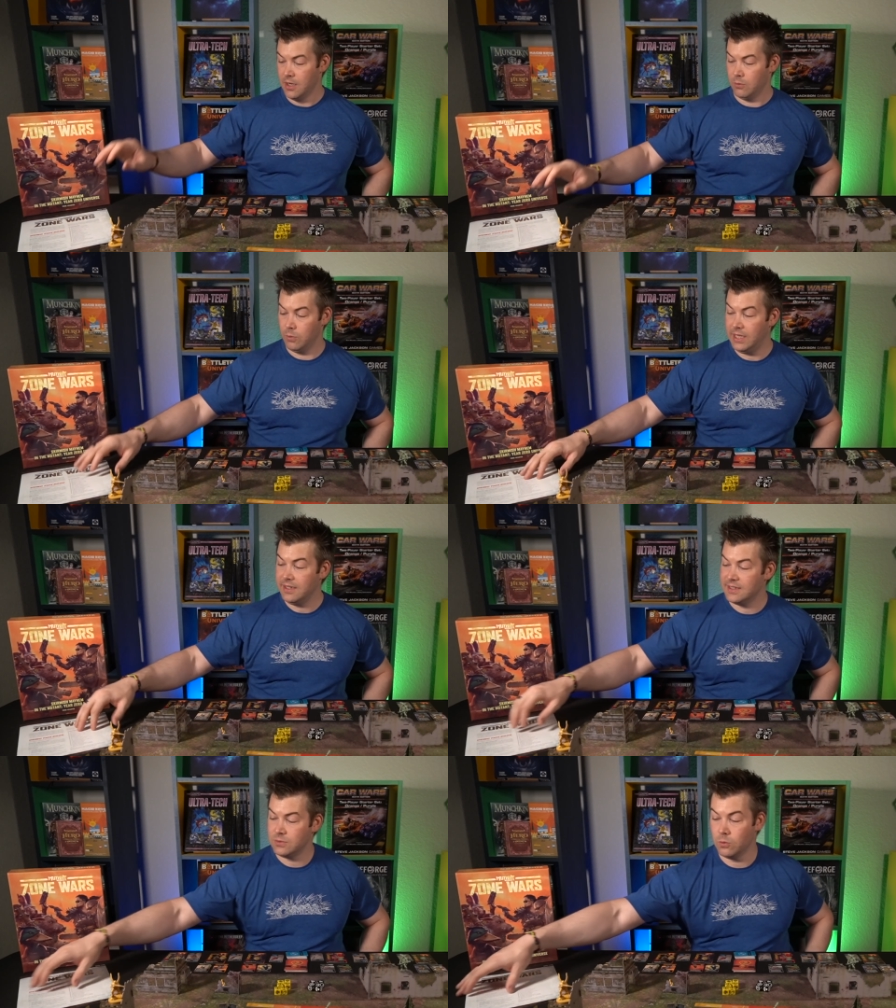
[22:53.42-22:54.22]

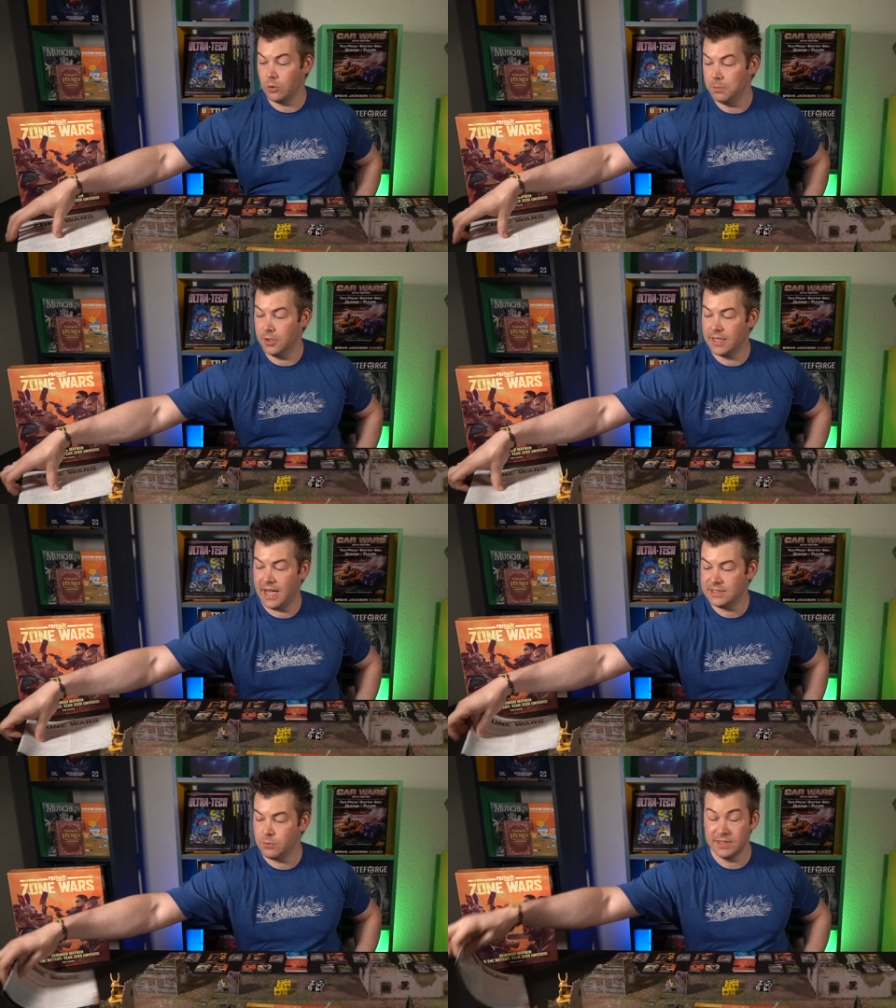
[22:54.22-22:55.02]
Reading this rule book,
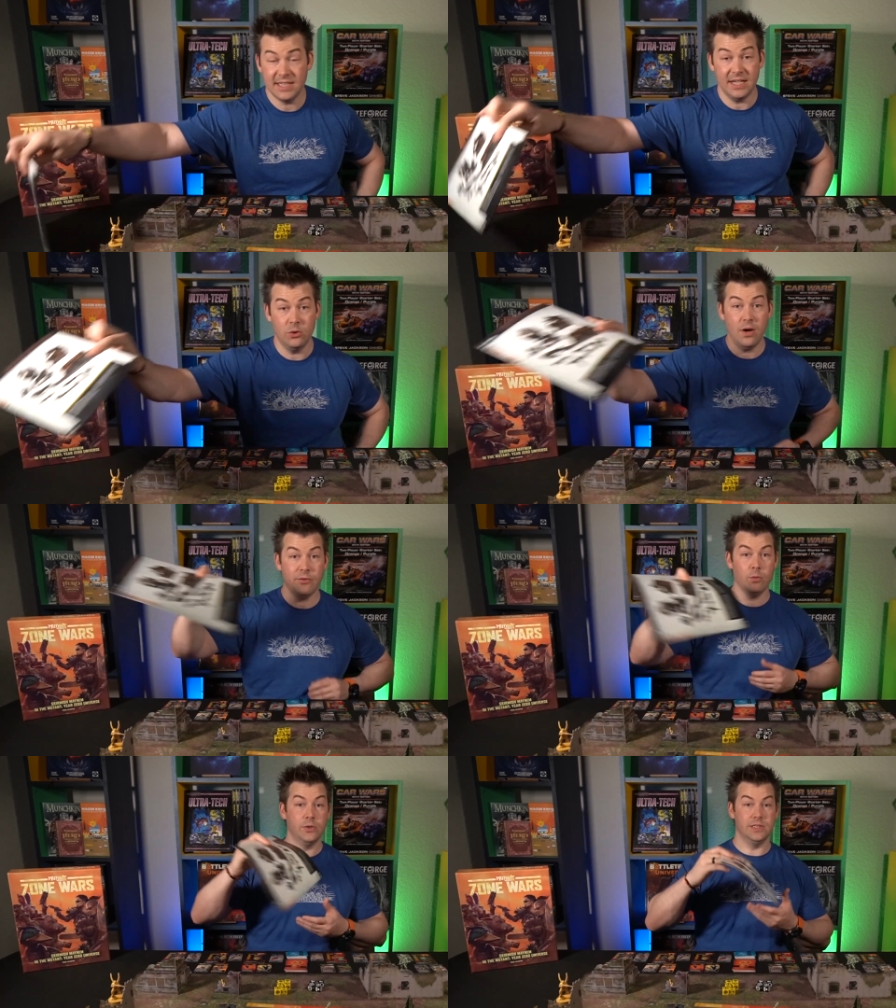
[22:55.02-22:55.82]
I just want to say to whoever
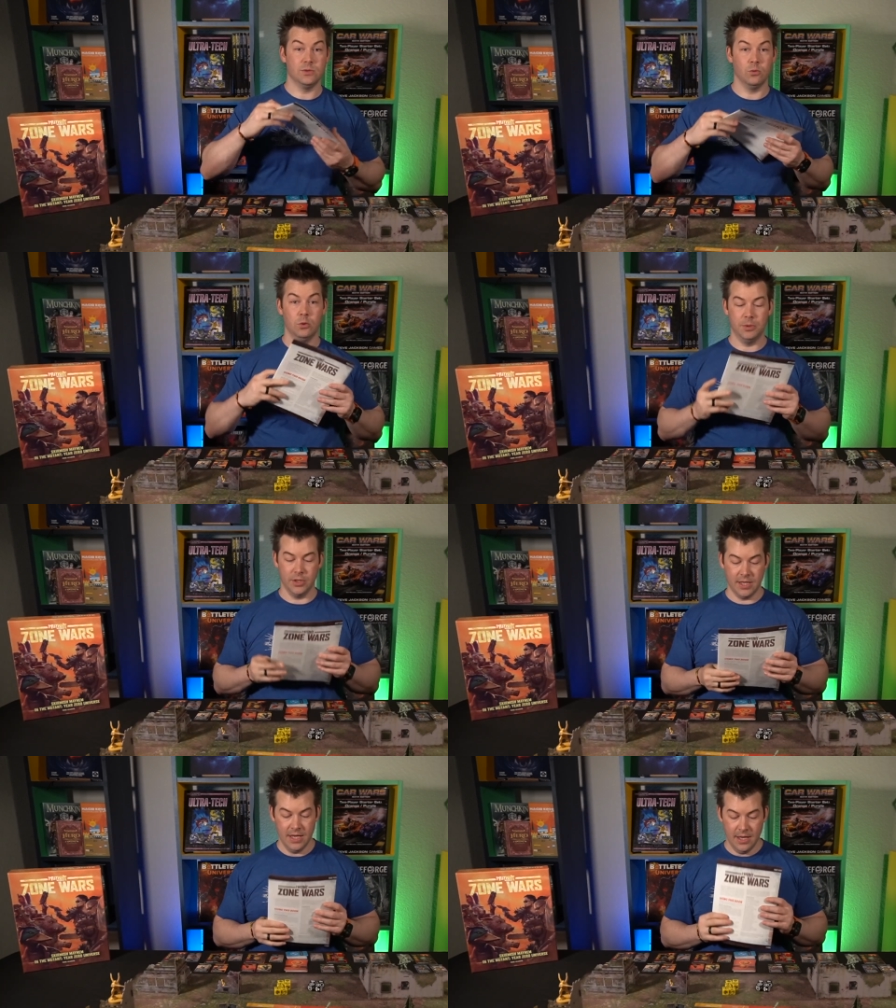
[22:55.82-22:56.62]
wrote this rule
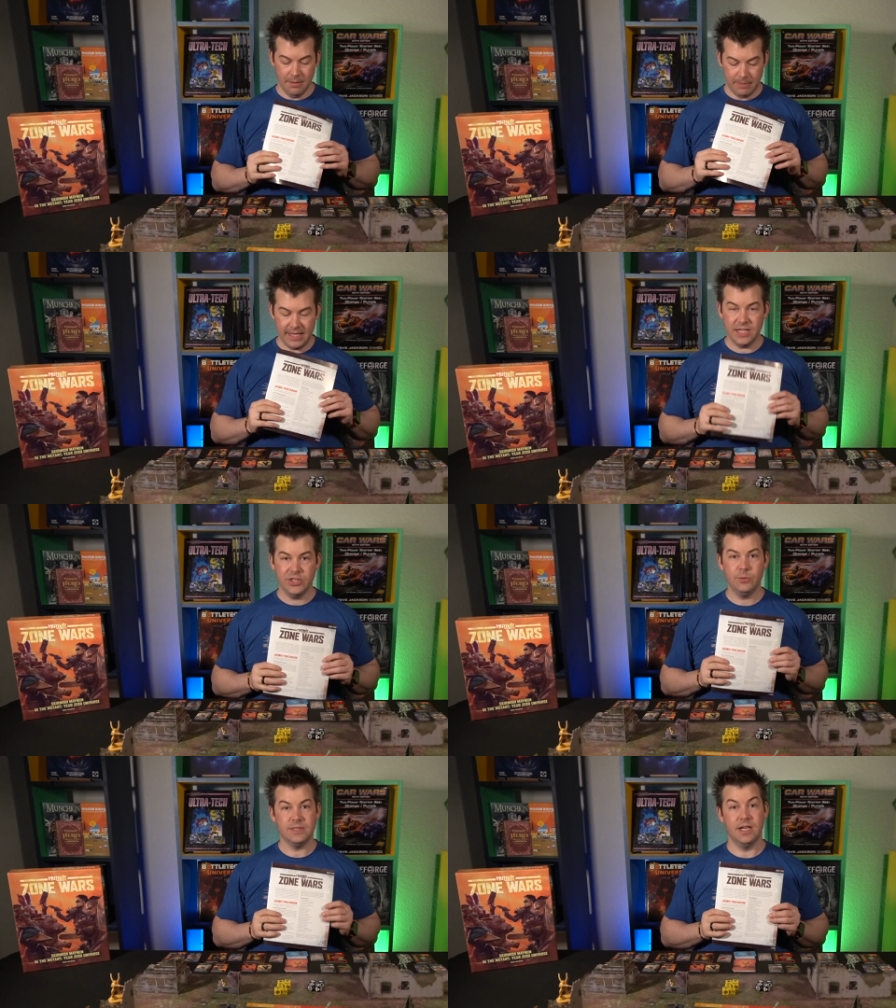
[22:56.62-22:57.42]
book, my
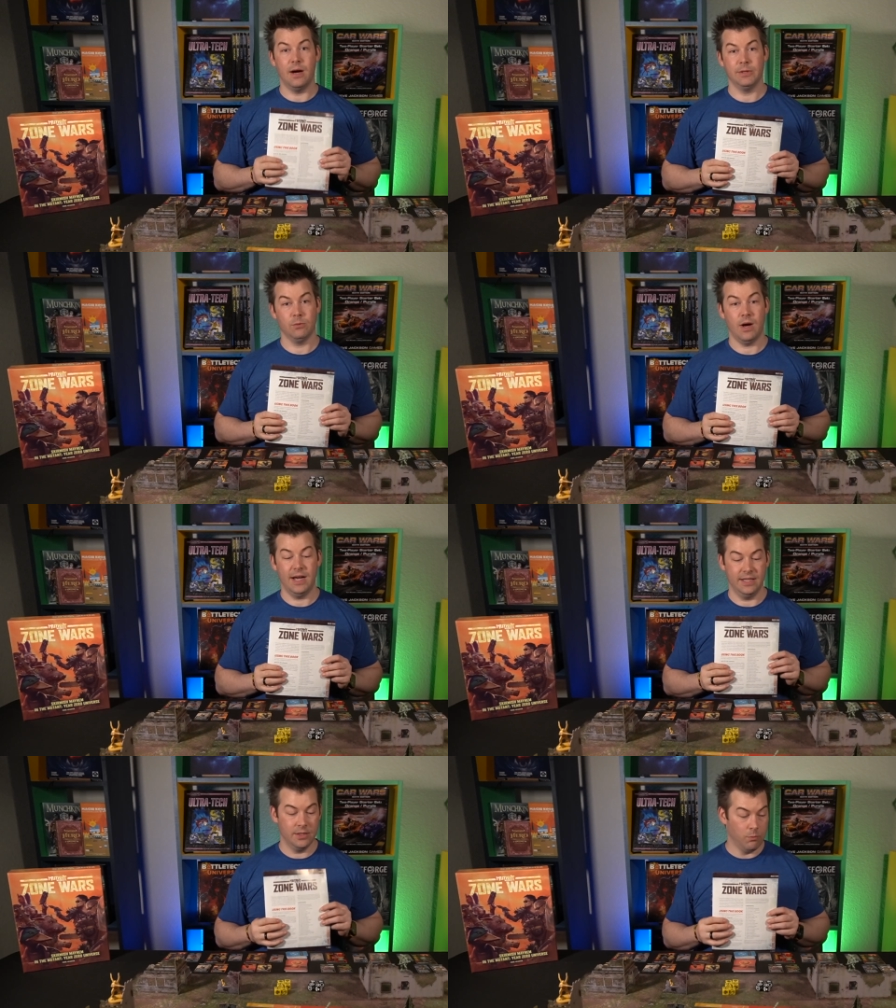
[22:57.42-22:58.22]
issue is not with the
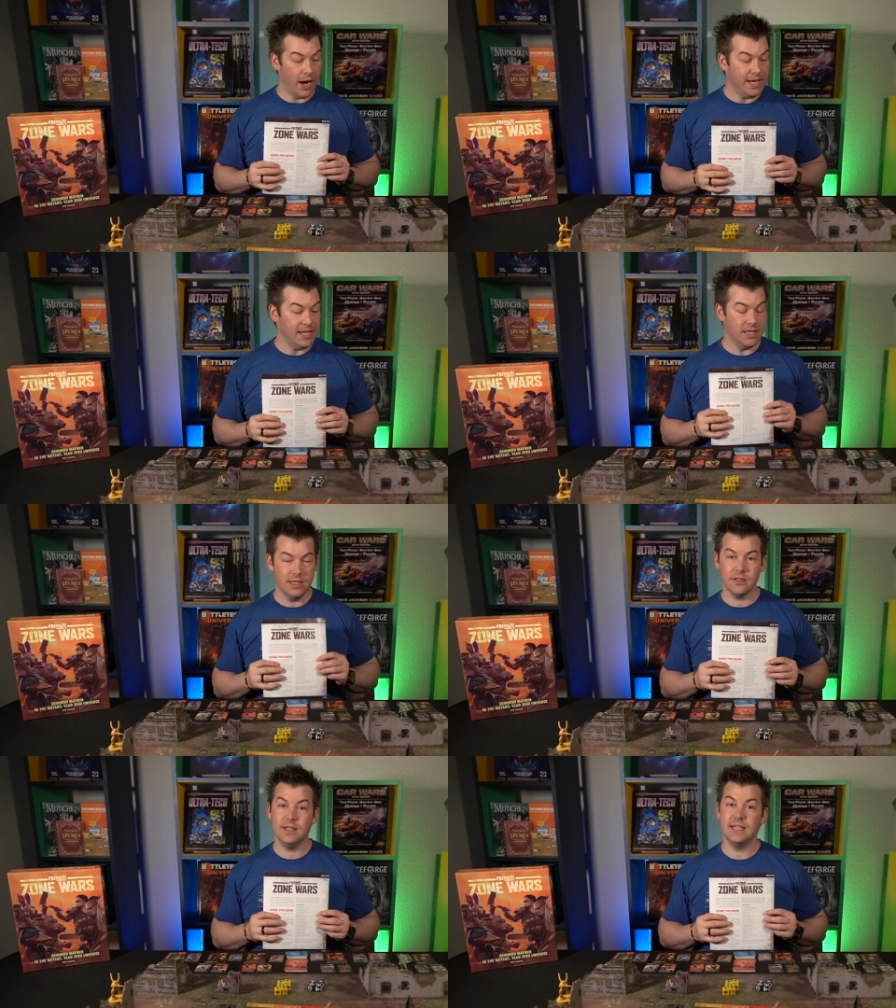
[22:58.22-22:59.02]
writing. The writing
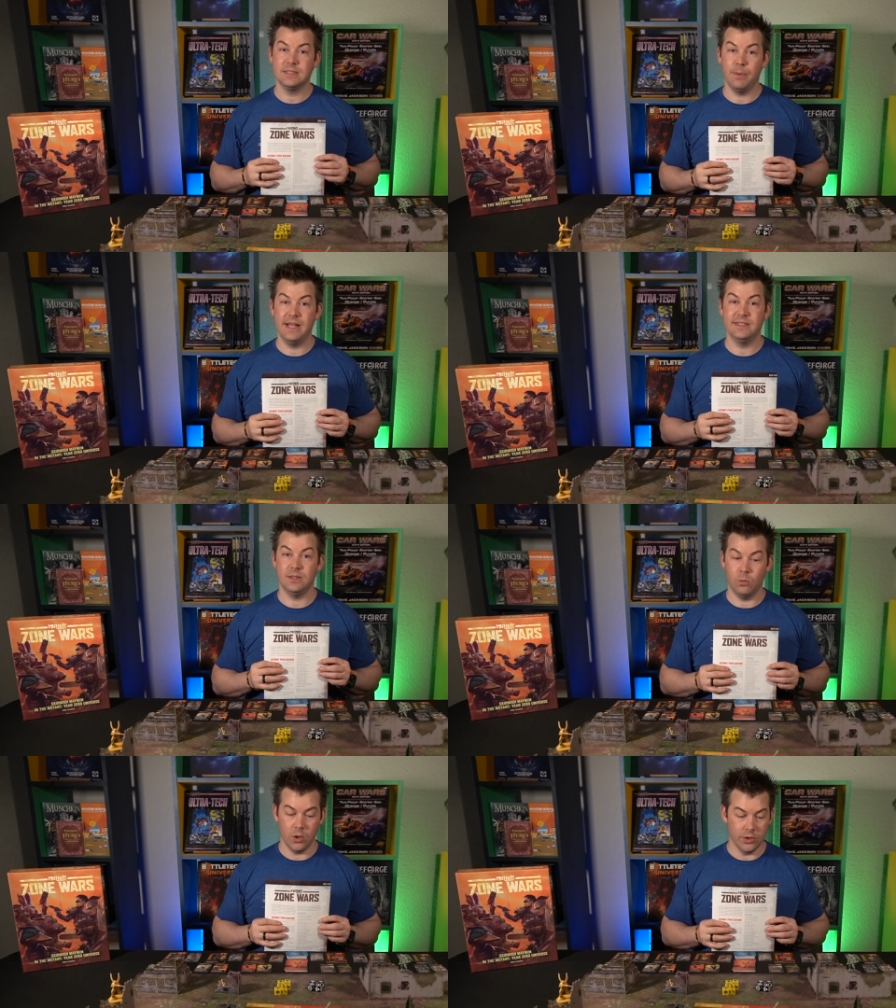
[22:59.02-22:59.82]
clearly explains
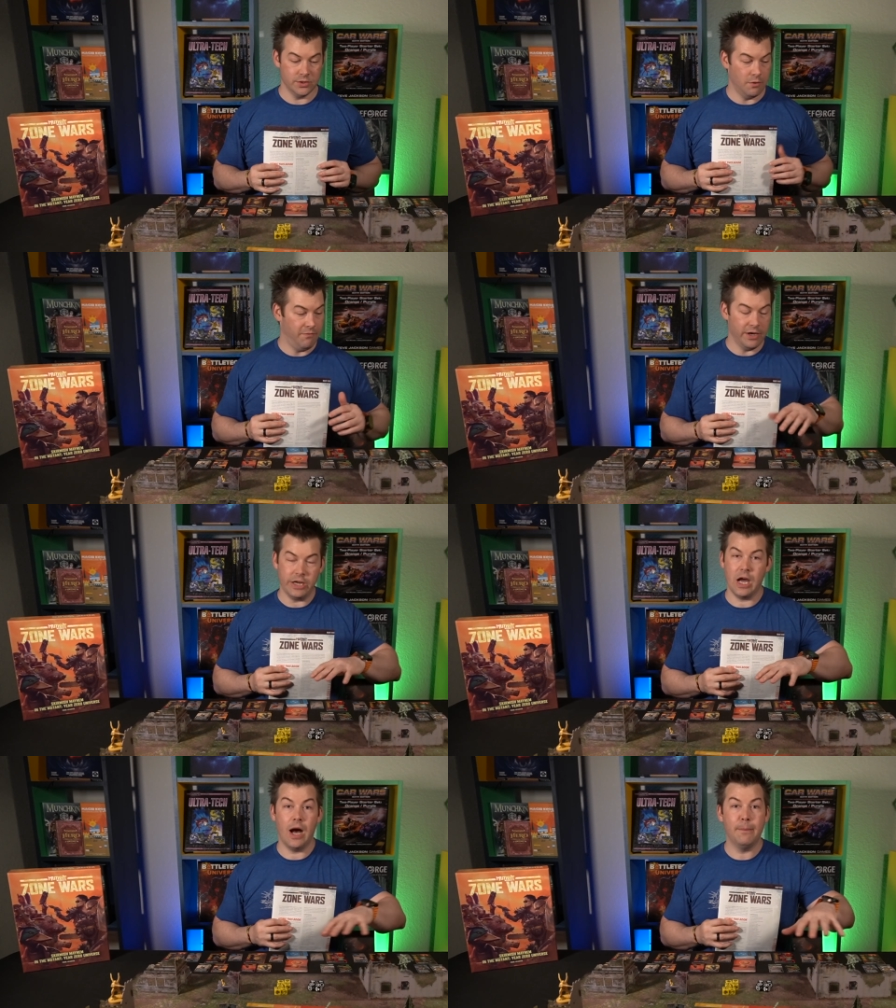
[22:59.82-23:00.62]
in words very
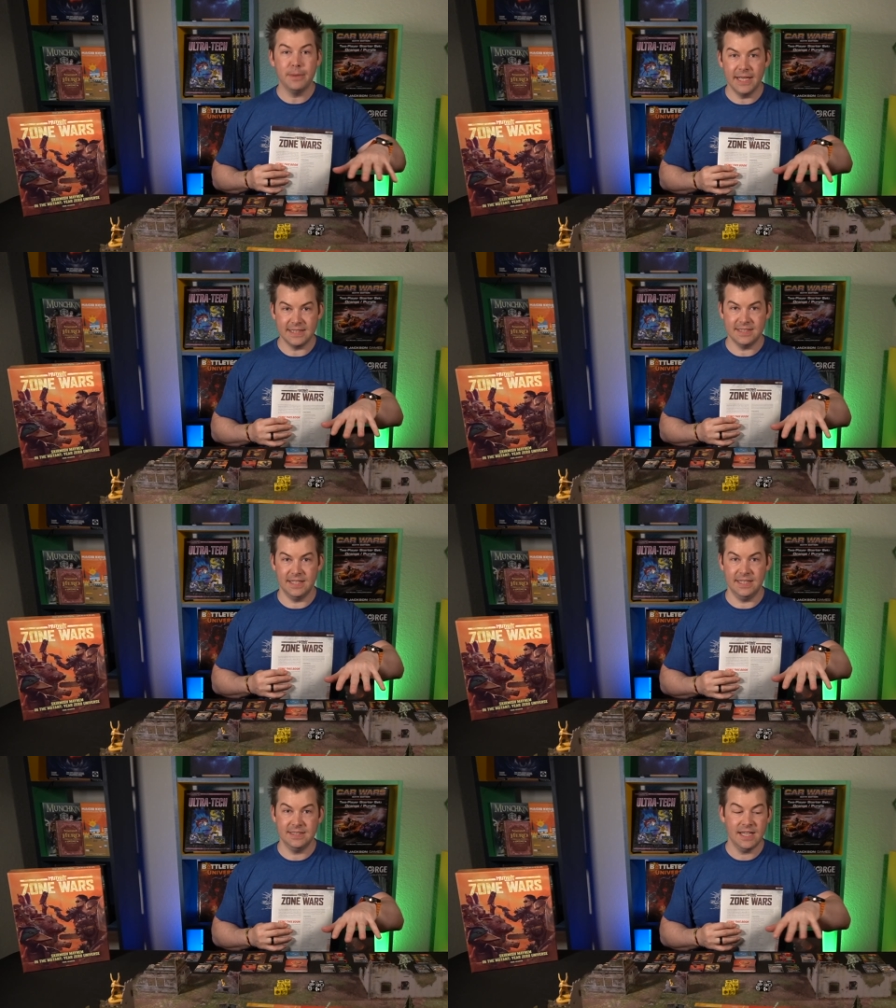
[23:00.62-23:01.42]
complex
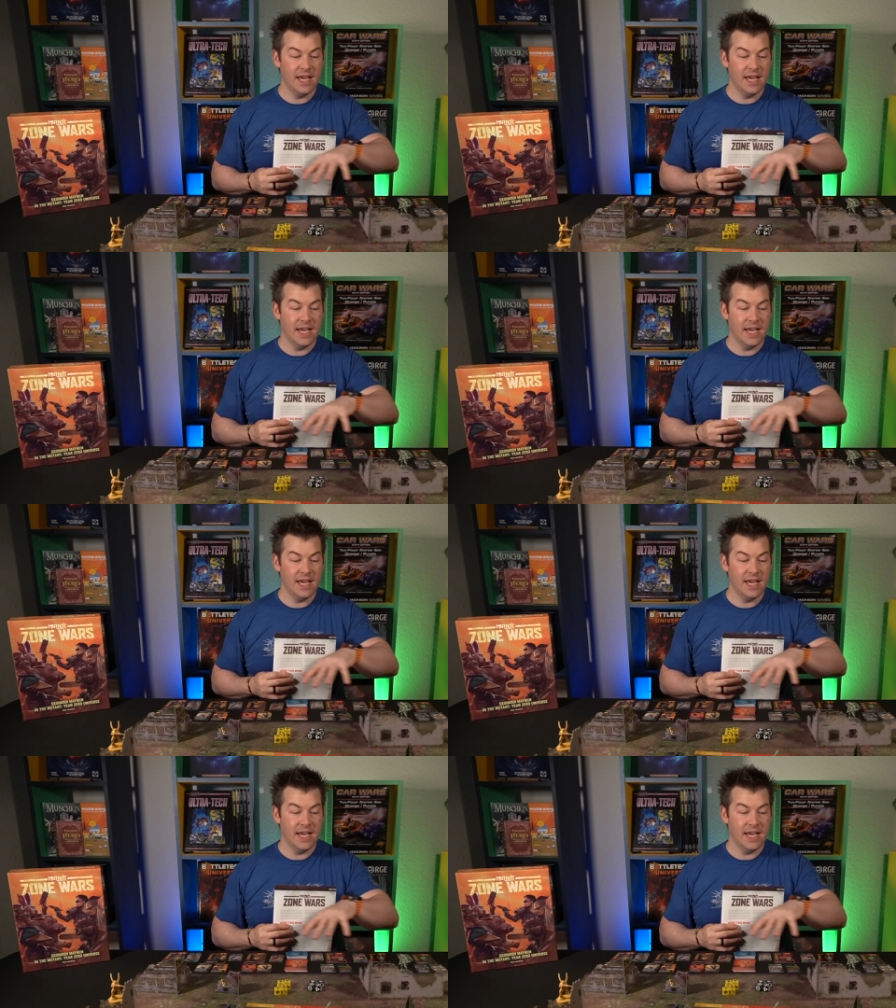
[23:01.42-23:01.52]
things